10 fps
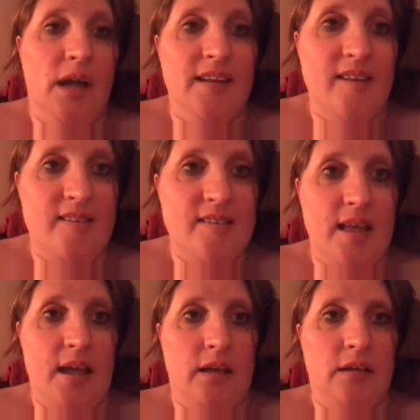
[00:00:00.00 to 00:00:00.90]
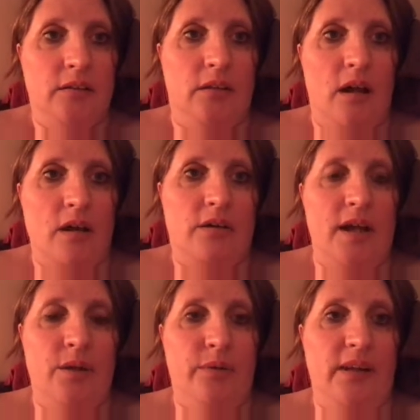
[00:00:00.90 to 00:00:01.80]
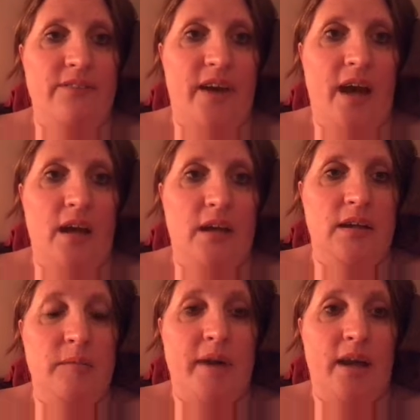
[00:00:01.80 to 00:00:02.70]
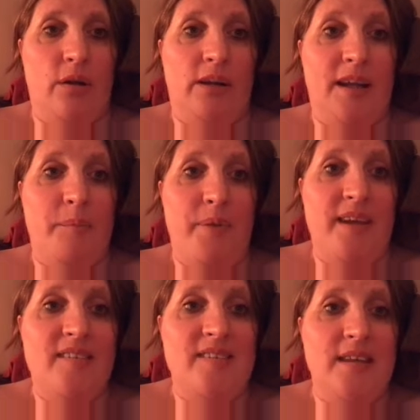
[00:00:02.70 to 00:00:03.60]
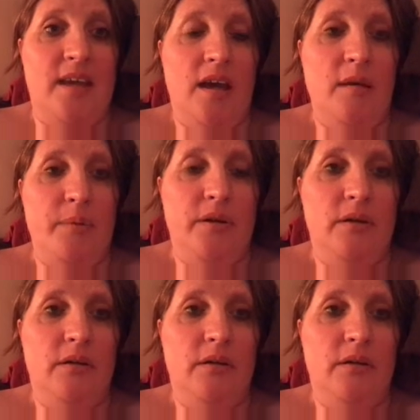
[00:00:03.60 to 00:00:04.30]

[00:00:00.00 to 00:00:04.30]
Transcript: Unless he's like already really fat and he might already be a C cup.